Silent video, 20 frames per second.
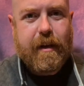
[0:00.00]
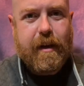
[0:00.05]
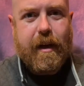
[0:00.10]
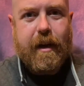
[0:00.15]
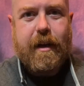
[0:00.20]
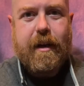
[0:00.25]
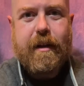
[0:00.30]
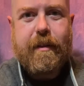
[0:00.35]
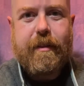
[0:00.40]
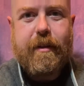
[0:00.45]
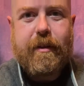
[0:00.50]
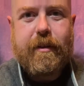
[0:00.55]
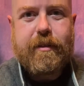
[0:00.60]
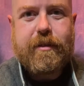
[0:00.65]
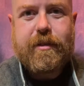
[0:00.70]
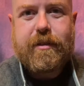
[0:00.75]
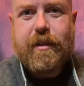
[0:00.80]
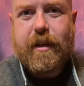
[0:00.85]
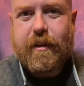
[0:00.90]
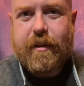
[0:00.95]

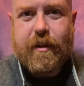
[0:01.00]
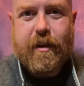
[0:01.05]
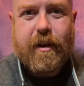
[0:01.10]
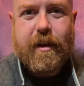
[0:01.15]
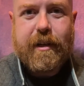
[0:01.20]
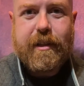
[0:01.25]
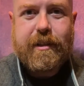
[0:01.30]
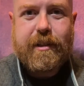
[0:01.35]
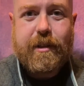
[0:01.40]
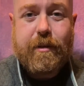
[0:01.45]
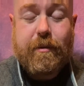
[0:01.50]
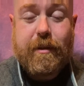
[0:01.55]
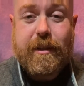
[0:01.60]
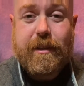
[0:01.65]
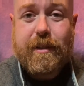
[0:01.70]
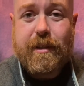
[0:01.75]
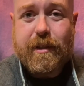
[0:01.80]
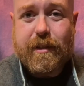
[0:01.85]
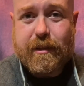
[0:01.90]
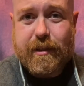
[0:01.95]
those other artists that we
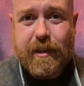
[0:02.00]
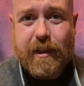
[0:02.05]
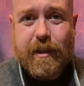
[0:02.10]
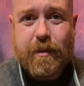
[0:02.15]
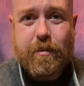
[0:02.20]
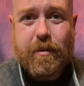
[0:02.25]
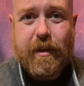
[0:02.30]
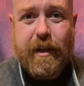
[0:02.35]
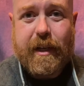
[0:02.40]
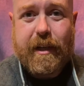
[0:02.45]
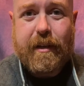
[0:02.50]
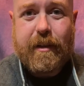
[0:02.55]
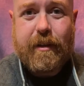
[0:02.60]
still celebrate